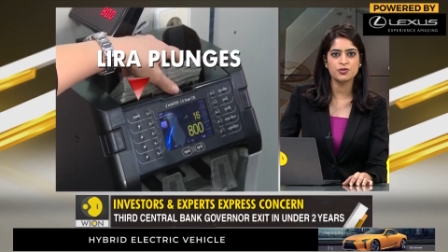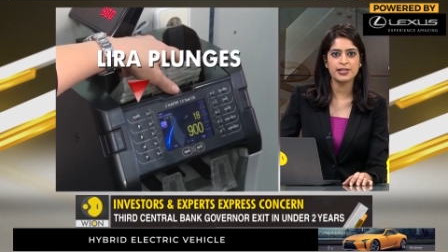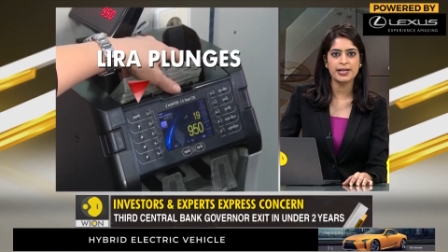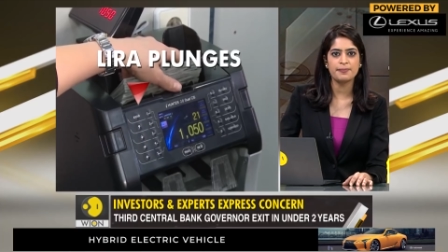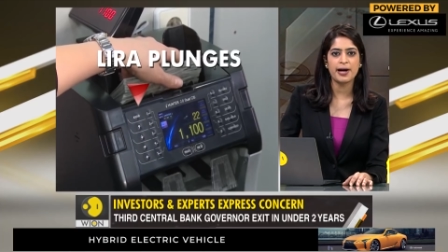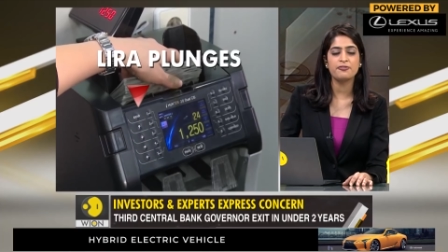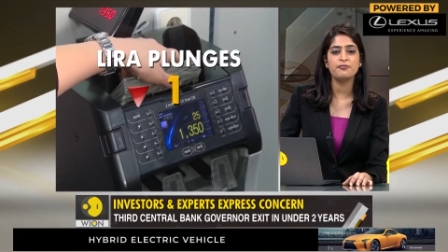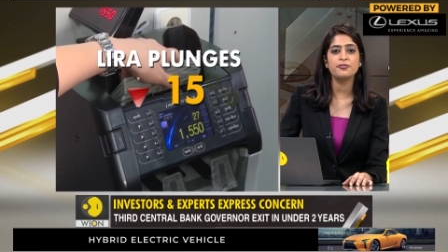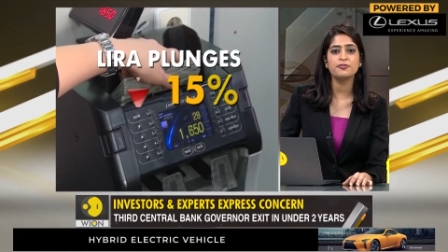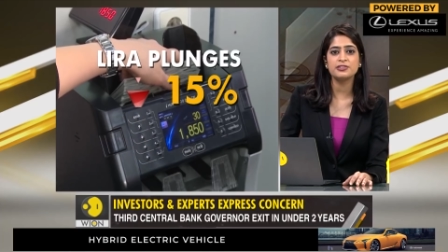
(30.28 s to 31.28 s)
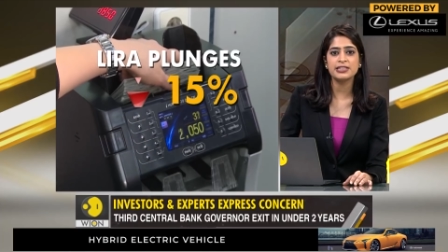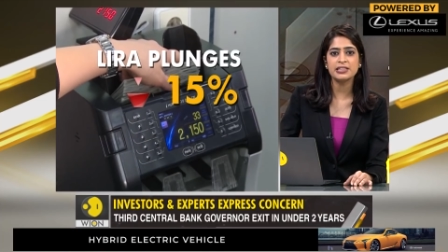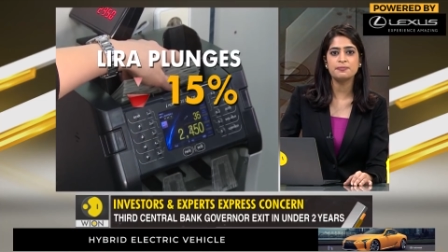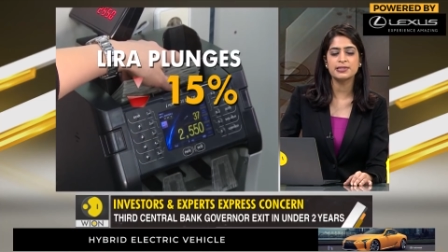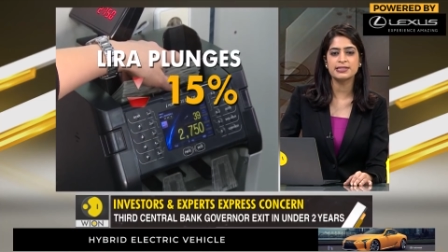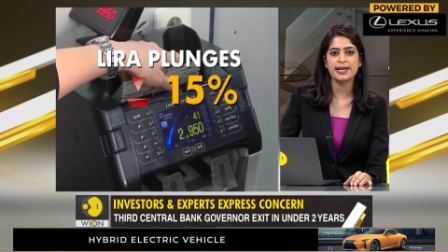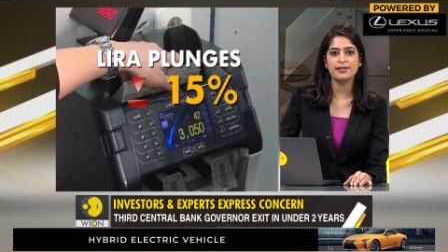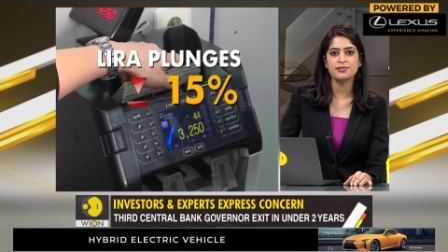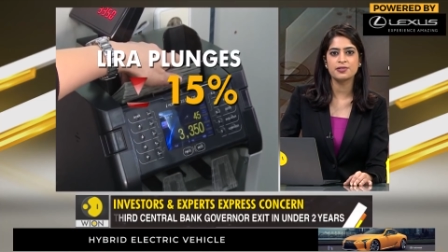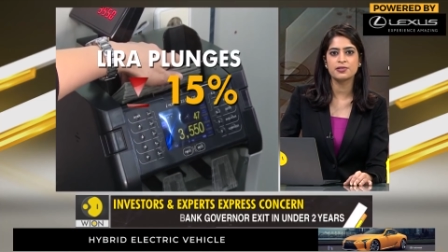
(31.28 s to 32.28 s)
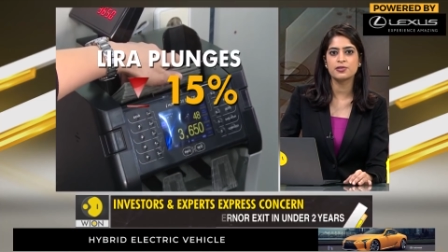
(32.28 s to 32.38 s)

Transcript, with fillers: today by 15%.